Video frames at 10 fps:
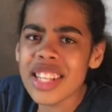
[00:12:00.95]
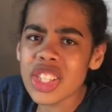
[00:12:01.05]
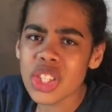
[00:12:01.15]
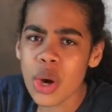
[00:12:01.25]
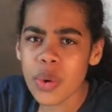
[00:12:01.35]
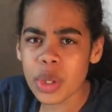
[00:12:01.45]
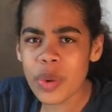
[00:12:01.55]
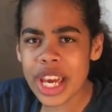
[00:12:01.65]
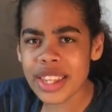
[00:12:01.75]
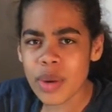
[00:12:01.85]
did so in a
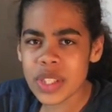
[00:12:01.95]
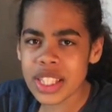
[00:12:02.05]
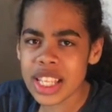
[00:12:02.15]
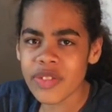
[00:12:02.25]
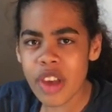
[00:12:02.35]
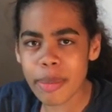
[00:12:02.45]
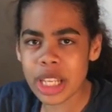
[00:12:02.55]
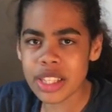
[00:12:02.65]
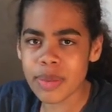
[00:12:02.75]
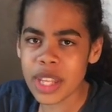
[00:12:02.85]
way that was less
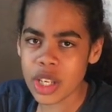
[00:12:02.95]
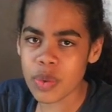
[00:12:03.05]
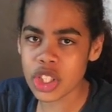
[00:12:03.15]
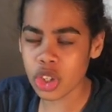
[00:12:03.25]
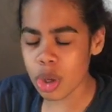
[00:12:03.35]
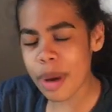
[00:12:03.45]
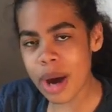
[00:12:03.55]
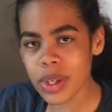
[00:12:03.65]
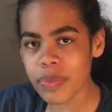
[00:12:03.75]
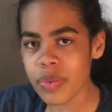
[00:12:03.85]
feminism than it was girl
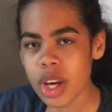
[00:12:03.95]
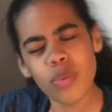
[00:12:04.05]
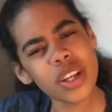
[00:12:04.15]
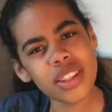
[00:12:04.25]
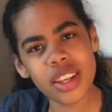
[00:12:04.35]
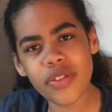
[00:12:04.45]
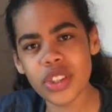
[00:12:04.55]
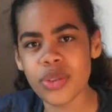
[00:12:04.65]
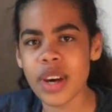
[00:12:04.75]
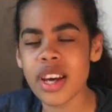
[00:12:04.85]
power. What's the
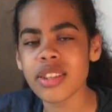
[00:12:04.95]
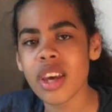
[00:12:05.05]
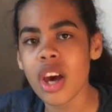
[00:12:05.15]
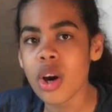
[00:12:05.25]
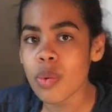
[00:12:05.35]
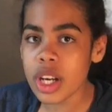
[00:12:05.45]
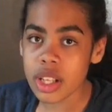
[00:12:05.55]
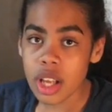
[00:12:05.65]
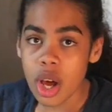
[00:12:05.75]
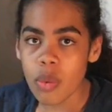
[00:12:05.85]
difference, you ask?
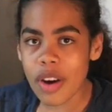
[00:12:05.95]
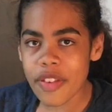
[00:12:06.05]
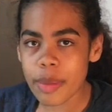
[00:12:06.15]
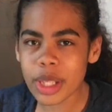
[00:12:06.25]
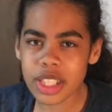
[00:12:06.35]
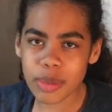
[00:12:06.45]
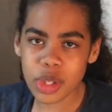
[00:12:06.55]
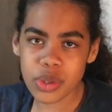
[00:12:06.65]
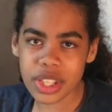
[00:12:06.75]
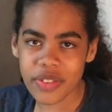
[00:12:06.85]
Well, while feminism
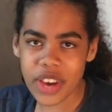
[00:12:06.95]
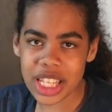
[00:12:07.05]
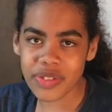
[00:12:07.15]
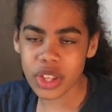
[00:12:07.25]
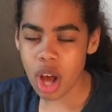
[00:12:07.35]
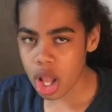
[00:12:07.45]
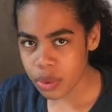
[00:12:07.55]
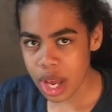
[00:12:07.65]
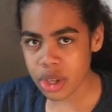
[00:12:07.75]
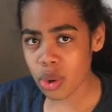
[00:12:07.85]
usually fights for the
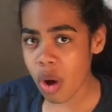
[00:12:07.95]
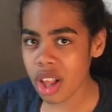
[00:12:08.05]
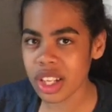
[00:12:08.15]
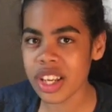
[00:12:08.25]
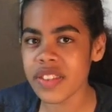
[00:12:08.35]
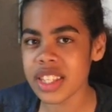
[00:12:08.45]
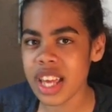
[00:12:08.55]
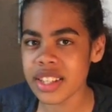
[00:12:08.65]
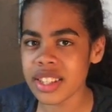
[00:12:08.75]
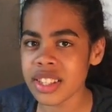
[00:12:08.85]
all-around equality of the
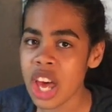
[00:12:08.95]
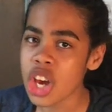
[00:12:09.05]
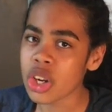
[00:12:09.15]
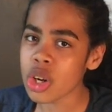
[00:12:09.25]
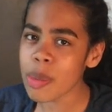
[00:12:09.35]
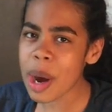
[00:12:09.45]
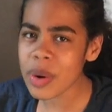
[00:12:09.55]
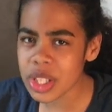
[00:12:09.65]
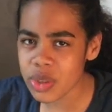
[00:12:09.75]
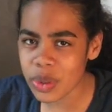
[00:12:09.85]
sexes, girl power
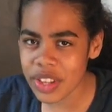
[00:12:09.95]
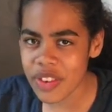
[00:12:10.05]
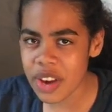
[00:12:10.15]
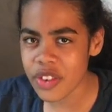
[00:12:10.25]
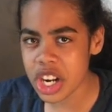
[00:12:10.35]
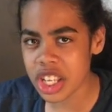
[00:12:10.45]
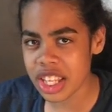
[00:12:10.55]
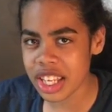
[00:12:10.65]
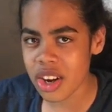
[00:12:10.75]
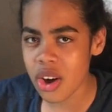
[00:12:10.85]
doesn't really fight for
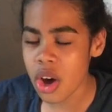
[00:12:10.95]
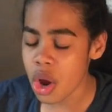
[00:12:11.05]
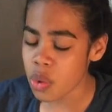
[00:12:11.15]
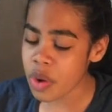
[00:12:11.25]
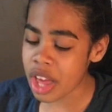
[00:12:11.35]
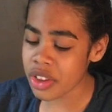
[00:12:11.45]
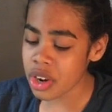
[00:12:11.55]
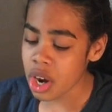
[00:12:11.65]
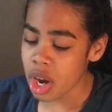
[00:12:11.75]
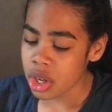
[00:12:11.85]
anything at all.
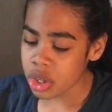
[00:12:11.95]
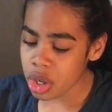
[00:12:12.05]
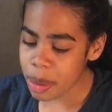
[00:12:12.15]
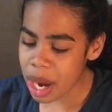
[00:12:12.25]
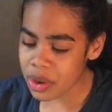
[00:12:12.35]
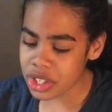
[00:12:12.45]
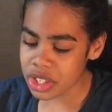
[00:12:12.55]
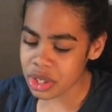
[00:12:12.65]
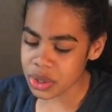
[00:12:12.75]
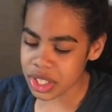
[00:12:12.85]
Rather, girl power
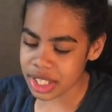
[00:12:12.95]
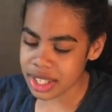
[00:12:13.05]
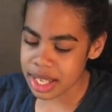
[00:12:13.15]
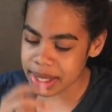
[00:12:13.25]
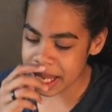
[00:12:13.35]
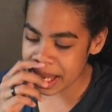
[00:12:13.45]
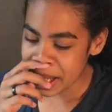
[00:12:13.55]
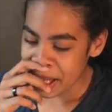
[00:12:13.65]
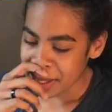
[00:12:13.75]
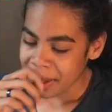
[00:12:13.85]
just usually says
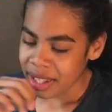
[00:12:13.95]
that